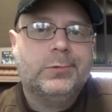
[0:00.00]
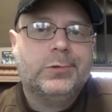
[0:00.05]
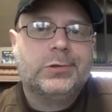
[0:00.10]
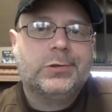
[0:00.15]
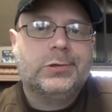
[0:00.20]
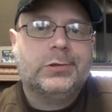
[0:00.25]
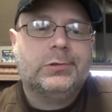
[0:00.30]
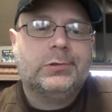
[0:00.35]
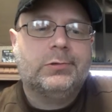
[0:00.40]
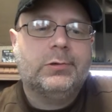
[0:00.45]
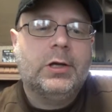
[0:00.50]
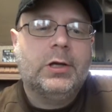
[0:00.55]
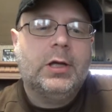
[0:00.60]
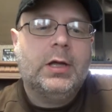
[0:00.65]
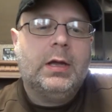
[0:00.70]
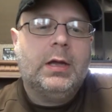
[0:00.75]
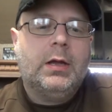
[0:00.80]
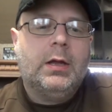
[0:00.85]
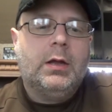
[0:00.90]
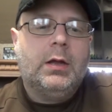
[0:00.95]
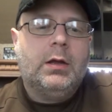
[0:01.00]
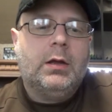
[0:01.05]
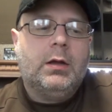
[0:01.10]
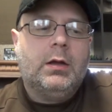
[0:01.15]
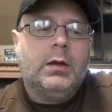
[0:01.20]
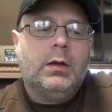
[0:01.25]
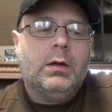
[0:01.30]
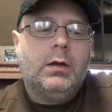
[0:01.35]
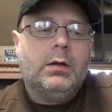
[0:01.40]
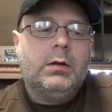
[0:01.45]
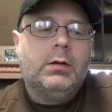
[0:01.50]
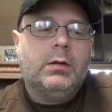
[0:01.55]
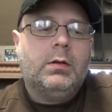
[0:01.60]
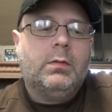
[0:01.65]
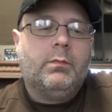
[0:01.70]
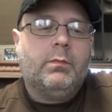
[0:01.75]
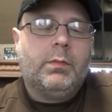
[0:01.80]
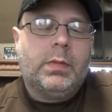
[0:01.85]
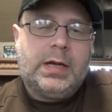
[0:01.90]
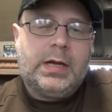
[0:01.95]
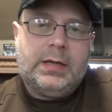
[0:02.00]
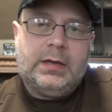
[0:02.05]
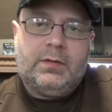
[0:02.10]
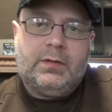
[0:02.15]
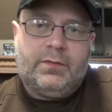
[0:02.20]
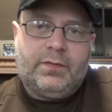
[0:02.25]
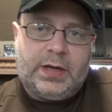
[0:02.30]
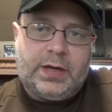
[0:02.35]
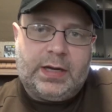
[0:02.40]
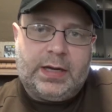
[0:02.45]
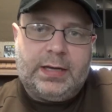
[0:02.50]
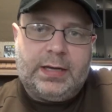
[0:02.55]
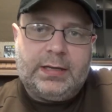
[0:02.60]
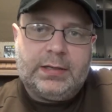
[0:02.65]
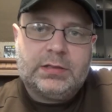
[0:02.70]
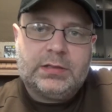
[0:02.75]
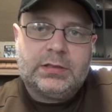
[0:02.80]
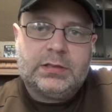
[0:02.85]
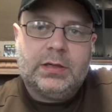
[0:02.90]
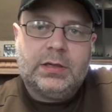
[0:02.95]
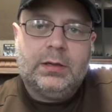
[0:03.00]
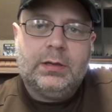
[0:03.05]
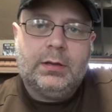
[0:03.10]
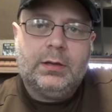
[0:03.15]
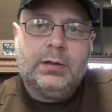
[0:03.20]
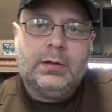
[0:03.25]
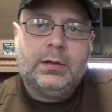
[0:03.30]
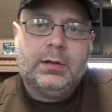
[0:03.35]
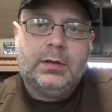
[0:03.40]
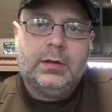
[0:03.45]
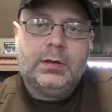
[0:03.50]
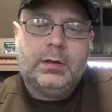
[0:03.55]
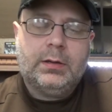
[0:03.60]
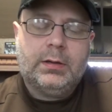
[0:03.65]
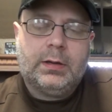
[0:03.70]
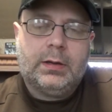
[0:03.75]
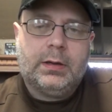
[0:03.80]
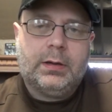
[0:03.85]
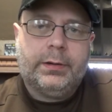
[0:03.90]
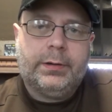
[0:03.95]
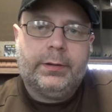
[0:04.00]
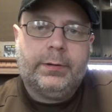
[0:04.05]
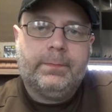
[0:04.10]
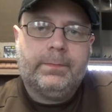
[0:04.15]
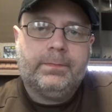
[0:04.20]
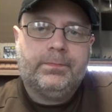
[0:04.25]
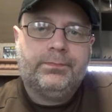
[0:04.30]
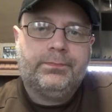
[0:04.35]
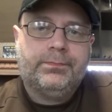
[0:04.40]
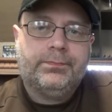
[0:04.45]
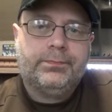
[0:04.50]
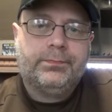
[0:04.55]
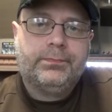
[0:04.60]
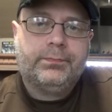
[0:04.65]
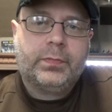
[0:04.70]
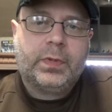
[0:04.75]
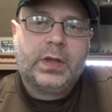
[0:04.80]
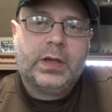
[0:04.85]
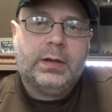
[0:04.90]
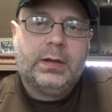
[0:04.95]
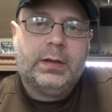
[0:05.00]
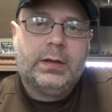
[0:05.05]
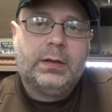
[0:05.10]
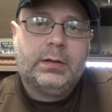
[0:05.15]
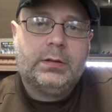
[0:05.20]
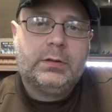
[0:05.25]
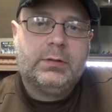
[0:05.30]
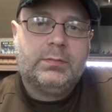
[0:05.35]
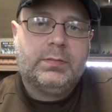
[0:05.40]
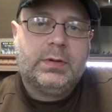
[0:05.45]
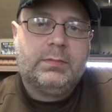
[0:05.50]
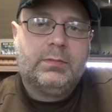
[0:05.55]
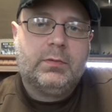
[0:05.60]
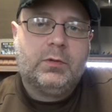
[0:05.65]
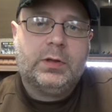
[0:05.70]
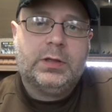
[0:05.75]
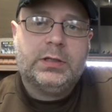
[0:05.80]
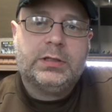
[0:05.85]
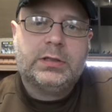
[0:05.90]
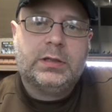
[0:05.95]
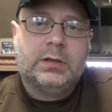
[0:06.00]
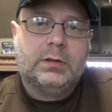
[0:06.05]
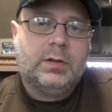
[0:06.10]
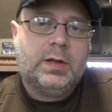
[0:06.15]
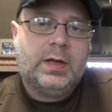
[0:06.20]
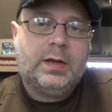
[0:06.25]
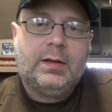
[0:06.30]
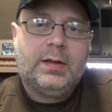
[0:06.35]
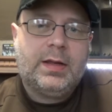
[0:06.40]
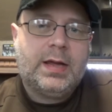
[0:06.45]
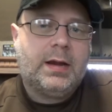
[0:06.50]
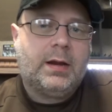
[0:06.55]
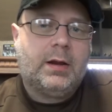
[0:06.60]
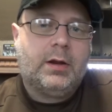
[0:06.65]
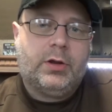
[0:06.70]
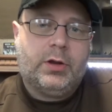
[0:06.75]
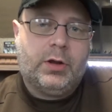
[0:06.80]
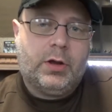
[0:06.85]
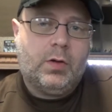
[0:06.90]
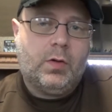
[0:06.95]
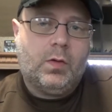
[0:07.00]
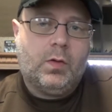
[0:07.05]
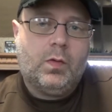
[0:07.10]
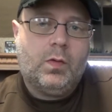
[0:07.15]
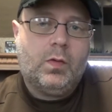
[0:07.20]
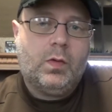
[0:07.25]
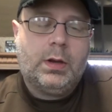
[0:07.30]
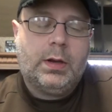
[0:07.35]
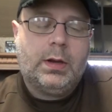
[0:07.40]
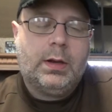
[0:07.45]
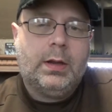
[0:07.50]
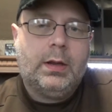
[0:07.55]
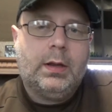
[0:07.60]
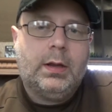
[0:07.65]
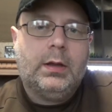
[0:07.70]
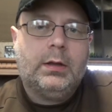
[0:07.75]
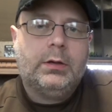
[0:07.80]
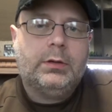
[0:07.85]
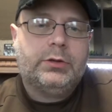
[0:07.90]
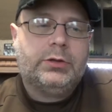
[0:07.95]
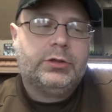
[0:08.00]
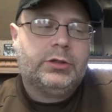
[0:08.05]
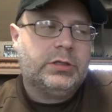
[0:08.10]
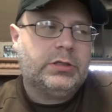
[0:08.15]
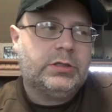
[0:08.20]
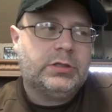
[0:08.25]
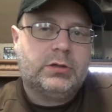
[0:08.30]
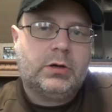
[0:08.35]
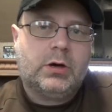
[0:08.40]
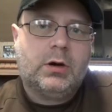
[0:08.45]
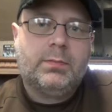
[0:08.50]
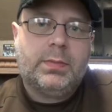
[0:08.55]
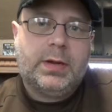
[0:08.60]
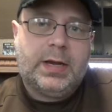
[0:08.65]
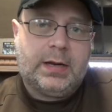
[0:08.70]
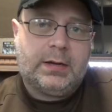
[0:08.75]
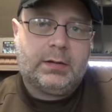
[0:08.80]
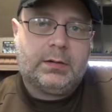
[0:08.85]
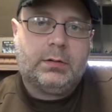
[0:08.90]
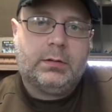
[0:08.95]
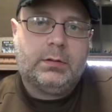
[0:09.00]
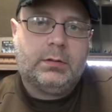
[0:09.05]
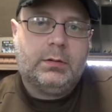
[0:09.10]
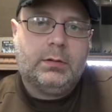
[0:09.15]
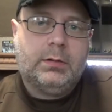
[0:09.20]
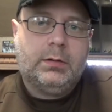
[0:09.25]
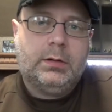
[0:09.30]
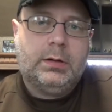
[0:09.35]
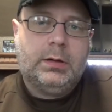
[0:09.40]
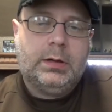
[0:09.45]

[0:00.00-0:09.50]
So my advice to people is to let that go. Just start painting.